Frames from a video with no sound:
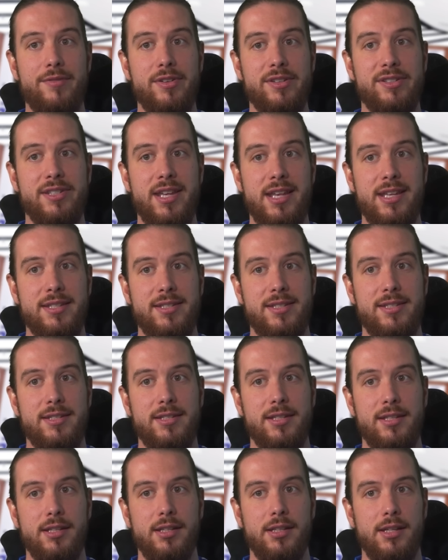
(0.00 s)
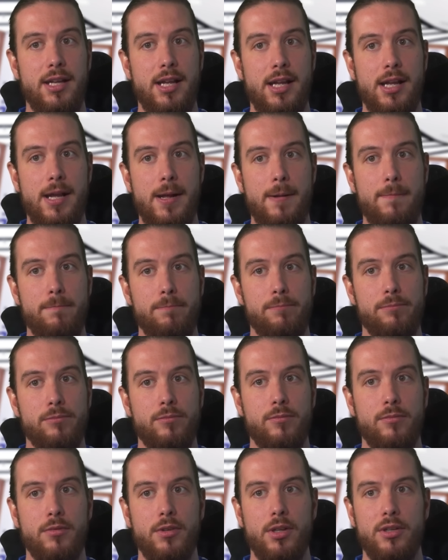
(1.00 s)
assists.
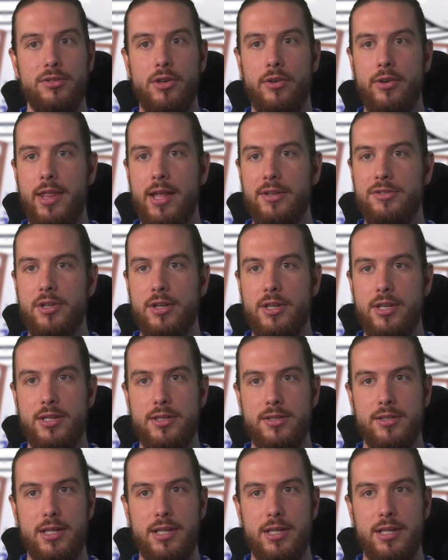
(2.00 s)
Sorry, that's not in his.